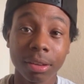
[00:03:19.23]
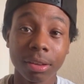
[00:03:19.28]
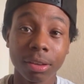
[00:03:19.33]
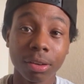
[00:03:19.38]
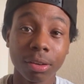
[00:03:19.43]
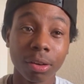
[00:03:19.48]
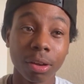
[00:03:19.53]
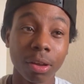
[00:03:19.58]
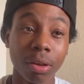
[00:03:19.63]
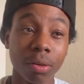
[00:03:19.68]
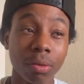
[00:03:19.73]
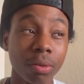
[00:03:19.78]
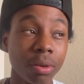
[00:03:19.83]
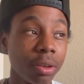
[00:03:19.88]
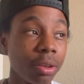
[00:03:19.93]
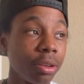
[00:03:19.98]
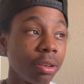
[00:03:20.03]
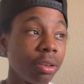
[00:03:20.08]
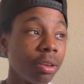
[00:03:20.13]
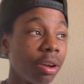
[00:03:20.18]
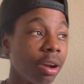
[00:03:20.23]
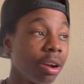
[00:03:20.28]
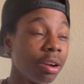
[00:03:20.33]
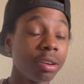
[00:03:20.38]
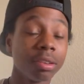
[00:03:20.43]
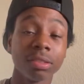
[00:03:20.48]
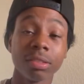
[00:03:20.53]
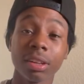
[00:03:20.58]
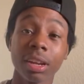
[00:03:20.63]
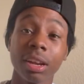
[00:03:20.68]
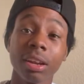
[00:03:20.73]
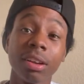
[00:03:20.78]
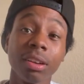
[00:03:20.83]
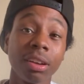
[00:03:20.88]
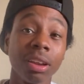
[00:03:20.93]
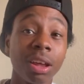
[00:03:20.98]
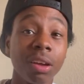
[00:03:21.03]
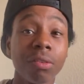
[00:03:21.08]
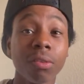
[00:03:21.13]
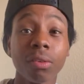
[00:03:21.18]
You know, you don't understand the
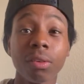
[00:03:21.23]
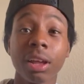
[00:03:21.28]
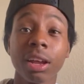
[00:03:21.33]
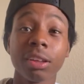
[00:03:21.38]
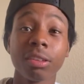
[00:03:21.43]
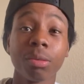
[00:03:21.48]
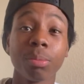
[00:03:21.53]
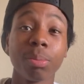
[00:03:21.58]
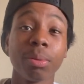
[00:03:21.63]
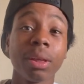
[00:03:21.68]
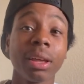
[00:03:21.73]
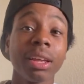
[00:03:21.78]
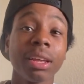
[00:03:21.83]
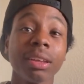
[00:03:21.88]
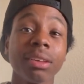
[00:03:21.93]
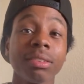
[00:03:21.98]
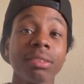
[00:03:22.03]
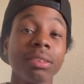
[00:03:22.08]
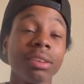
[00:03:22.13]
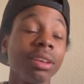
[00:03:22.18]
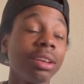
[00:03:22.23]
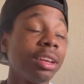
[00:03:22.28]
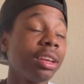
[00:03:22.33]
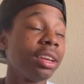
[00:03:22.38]
devil like to play his